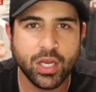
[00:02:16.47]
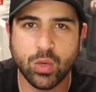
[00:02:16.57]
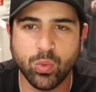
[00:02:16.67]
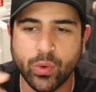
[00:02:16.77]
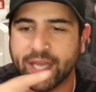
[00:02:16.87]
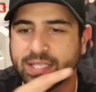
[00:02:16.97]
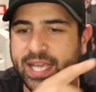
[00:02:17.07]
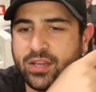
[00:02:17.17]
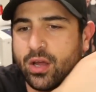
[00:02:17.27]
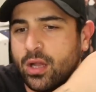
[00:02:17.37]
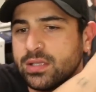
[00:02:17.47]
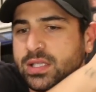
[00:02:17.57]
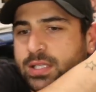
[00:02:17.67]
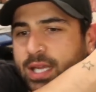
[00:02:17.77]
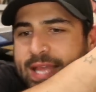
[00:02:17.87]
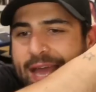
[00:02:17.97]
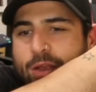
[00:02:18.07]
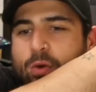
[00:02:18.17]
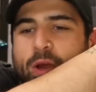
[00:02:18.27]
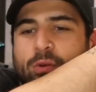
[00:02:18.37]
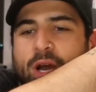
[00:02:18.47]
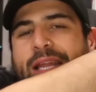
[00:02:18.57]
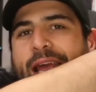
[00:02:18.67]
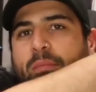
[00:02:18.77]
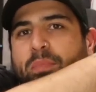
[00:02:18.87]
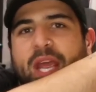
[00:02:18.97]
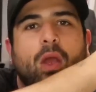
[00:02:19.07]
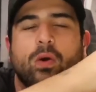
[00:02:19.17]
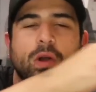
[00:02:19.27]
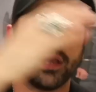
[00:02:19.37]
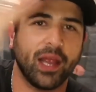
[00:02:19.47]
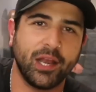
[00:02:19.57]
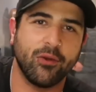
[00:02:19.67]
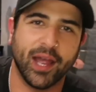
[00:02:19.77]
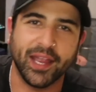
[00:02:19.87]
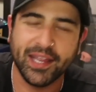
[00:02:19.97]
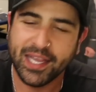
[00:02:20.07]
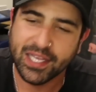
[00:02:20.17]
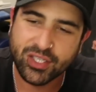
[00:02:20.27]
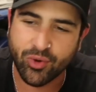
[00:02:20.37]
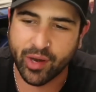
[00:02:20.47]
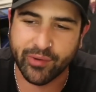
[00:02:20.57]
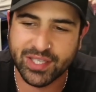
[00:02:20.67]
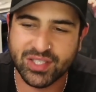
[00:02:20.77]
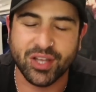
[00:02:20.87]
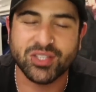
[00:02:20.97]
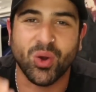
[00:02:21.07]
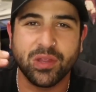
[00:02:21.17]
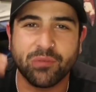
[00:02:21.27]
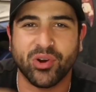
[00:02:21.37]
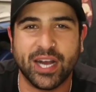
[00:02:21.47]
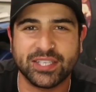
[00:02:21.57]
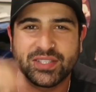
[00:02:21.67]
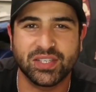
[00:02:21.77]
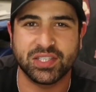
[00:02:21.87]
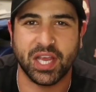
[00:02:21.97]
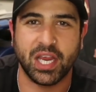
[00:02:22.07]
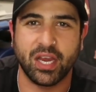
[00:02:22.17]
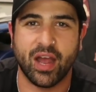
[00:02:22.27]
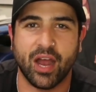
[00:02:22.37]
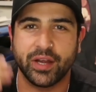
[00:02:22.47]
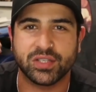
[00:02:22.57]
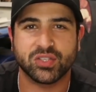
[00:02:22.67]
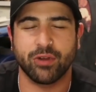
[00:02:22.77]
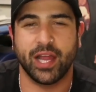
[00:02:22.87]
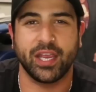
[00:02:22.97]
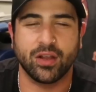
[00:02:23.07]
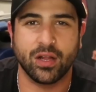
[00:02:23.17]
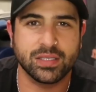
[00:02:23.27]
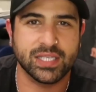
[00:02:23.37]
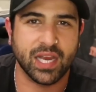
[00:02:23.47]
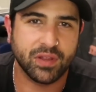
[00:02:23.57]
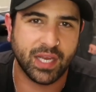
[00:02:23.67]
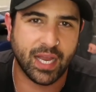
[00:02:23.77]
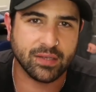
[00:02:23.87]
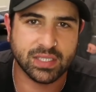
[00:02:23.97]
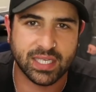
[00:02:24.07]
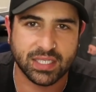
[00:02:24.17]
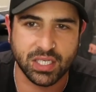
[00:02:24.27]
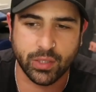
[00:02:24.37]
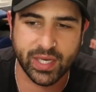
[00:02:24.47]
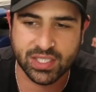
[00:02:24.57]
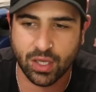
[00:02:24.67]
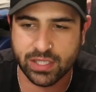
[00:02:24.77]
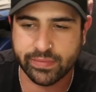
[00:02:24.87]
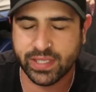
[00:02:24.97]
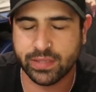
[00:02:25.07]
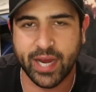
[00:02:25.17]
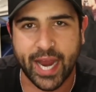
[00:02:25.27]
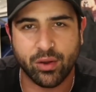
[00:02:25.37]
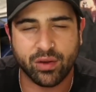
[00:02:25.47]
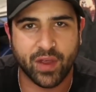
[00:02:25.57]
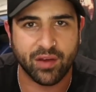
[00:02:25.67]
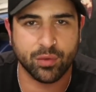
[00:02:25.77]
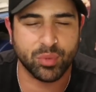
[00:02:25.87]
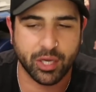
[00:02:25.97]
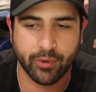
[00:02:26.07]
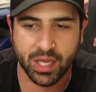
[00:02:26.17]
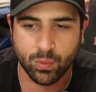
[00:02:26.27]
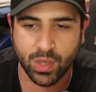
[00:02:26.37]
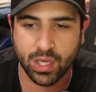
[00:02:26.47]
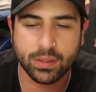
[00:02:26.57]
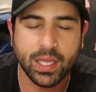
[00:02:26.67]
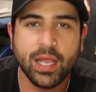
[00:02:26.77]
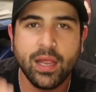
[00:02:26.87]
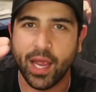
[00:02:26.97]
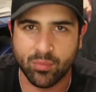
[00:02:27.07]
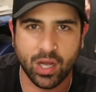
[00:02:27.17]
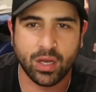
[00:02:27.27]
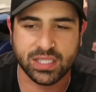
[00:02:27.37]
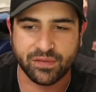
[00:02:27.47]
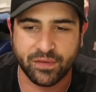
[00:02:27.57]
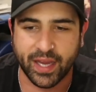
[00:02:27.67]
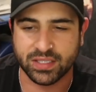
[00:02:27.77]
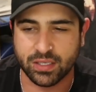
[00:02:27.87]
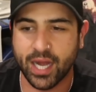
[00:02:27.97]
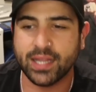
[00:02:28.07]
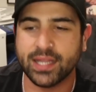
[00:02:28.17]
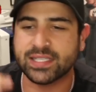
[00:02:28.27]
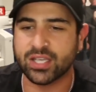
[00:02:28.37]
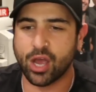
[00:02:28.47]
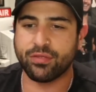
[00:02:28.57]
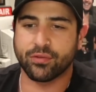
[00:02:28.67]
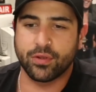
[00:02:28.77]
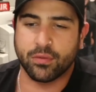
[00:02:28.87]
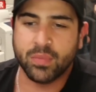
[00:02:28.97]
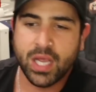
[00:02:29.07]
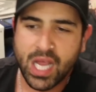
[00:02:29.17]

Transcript: You will get $10 in that coin right there, Bitcoin. Anyway, do your own research. All the prices you see here are in Australian dollars. Everything else is set to US dollars because I'm catering for everybody around the world and my Aussie fans. All right, let's go through them.